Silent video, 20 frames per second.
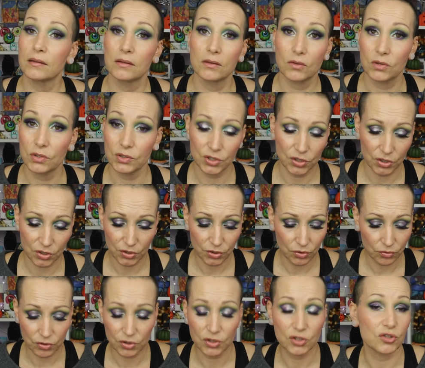you could
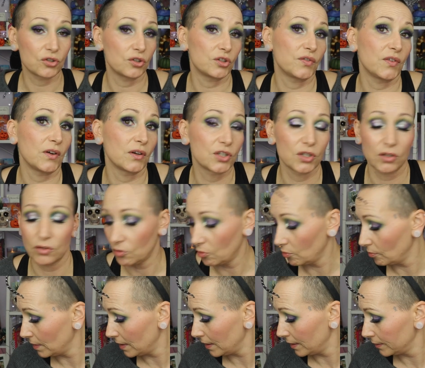just use the search function
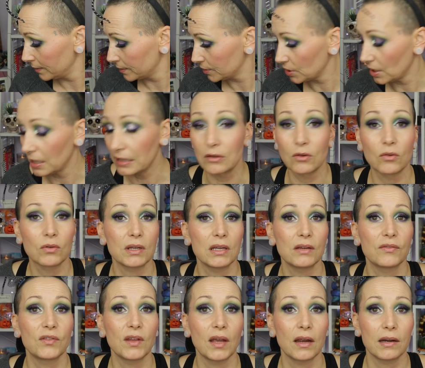on my channel
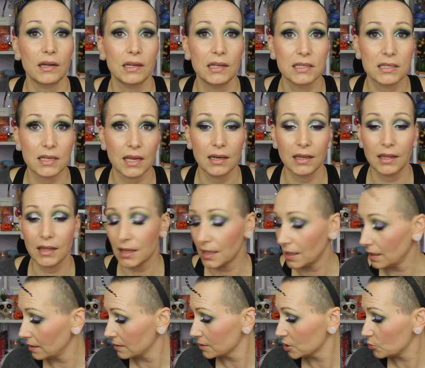if there is
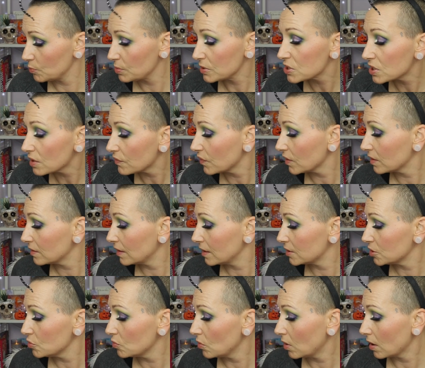anything specific
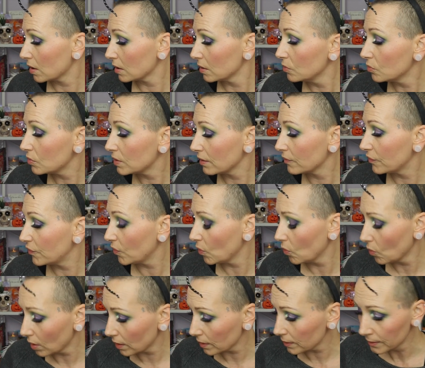that you are looking
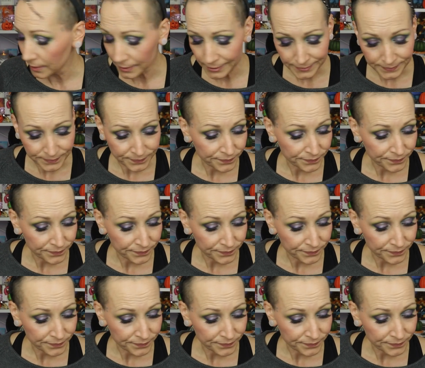for.